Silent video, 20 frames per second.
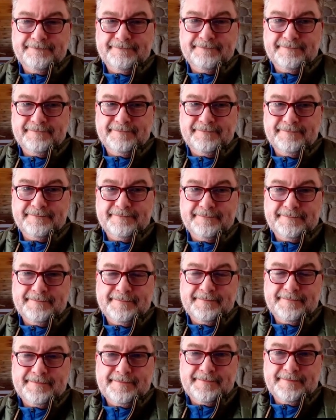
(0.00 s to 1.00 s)

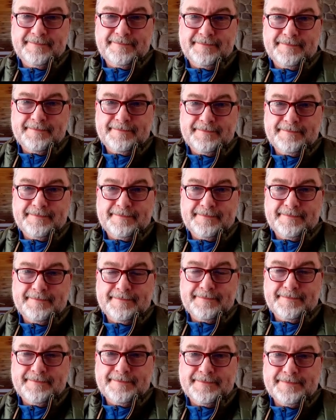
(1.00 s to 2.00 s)

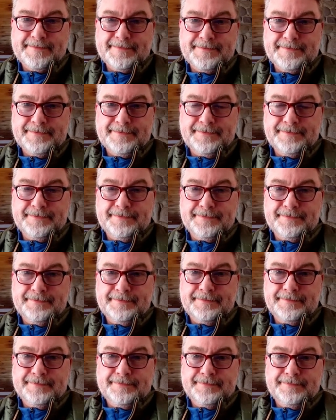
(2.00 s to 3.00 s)

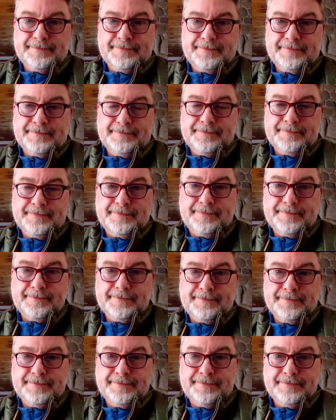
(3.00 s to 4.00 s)

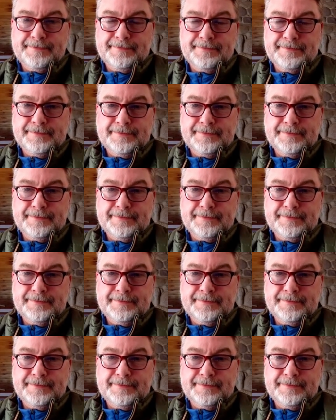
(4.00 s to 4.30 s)
(silent)